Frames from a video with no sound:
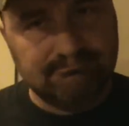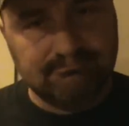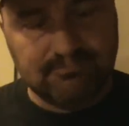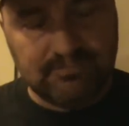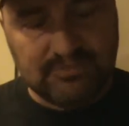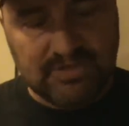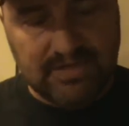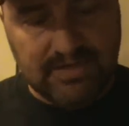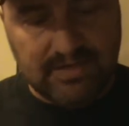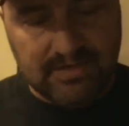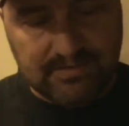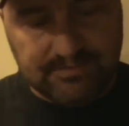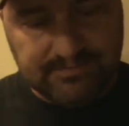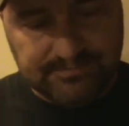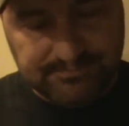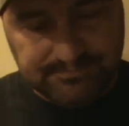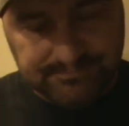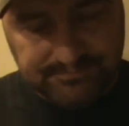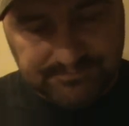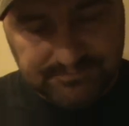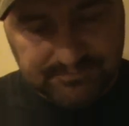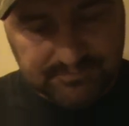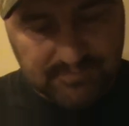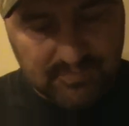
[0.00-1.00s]
Yeah.
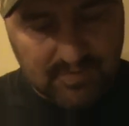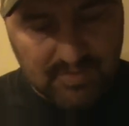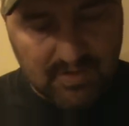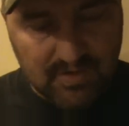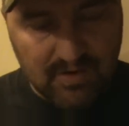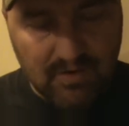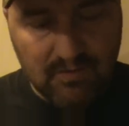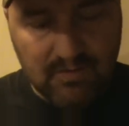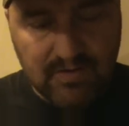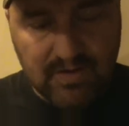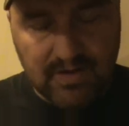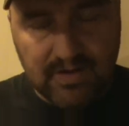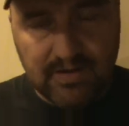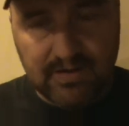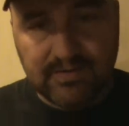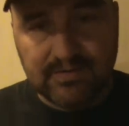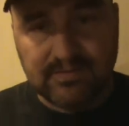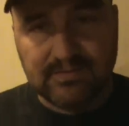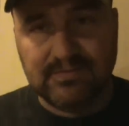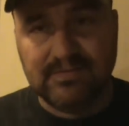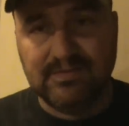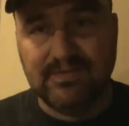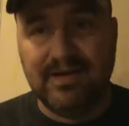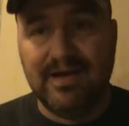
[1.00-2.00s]
Okay,
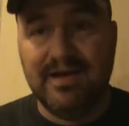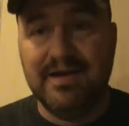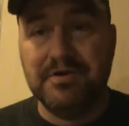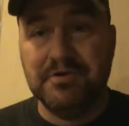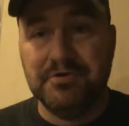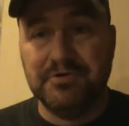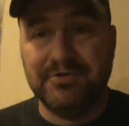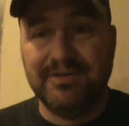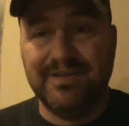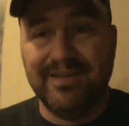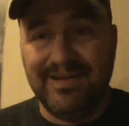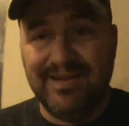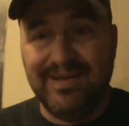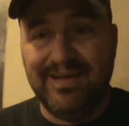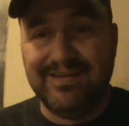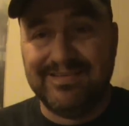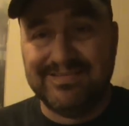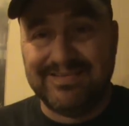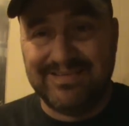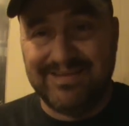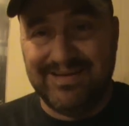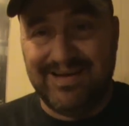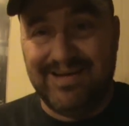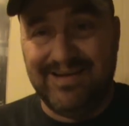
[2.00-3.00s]
now here's the
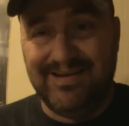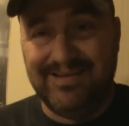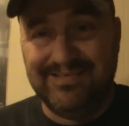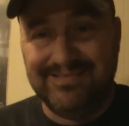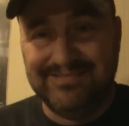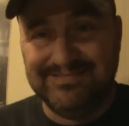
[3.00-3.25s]
next guy.